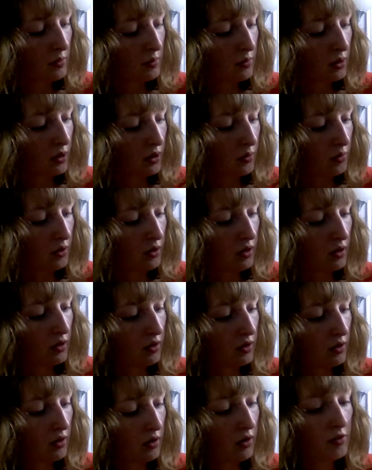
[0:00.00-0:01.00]
play with
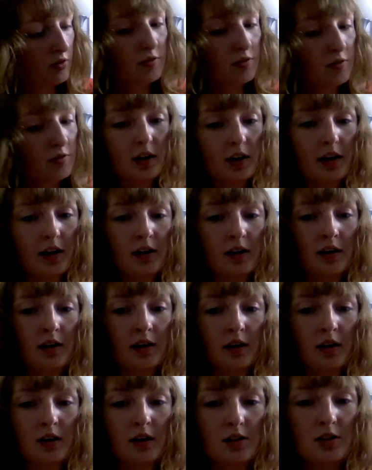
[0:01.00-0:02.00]
a fun color
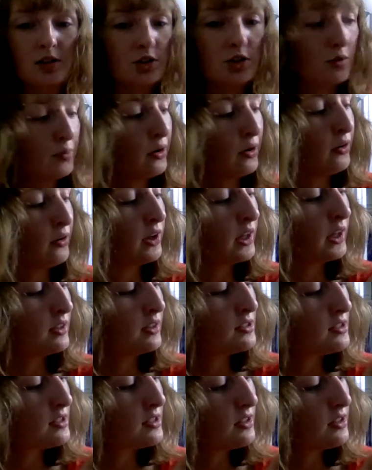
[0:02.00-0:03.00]
against your
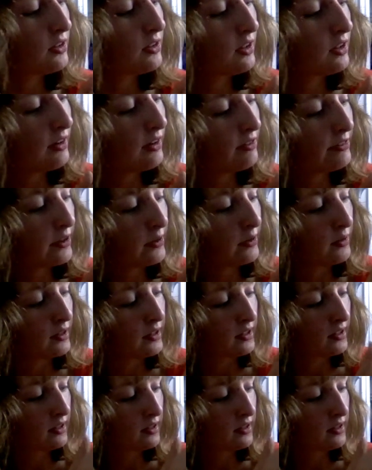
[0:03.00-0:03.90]
opponents, and you can have fun with it.